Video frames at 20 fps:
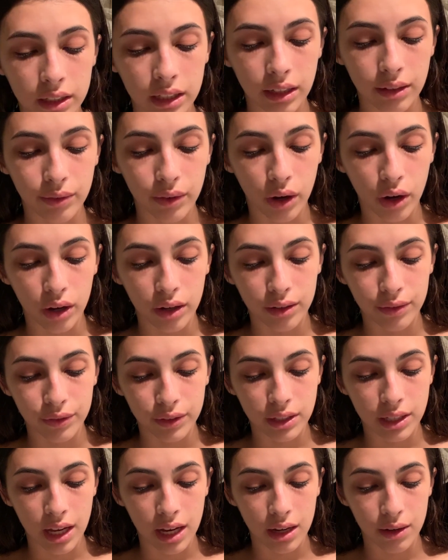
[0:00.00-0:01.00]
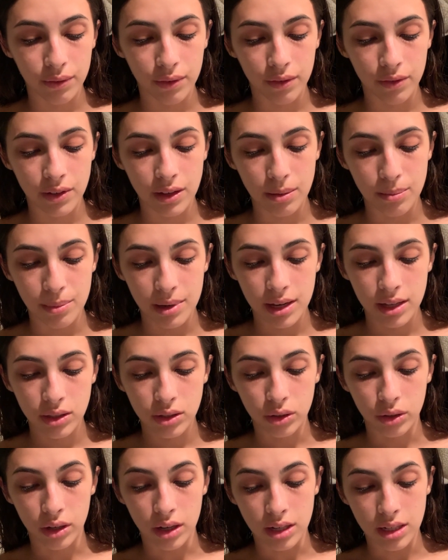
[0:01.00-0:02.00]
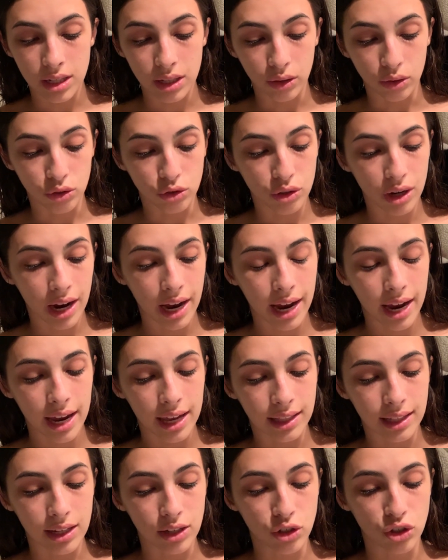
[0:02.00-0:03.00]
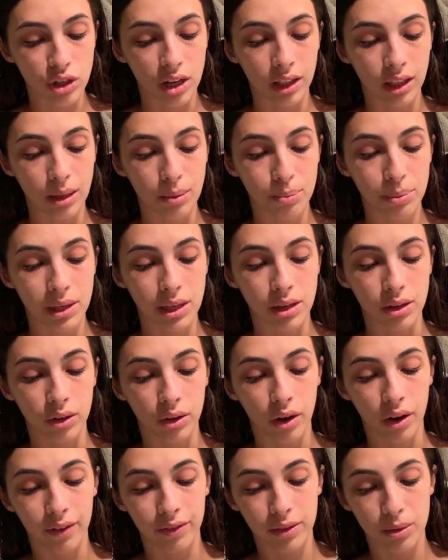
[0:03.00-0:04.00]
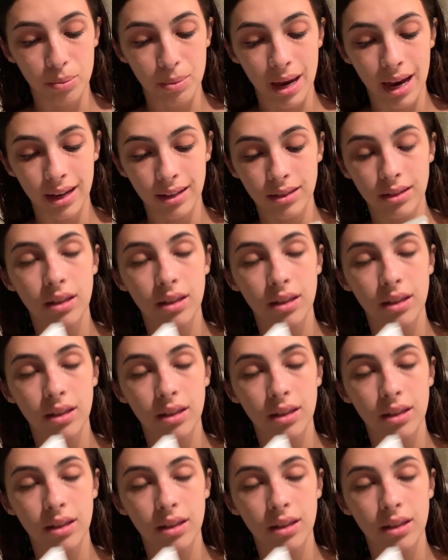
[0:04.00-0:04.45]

Leave on for 10 to 15 minutes or until dry, and then gently peel off the mask.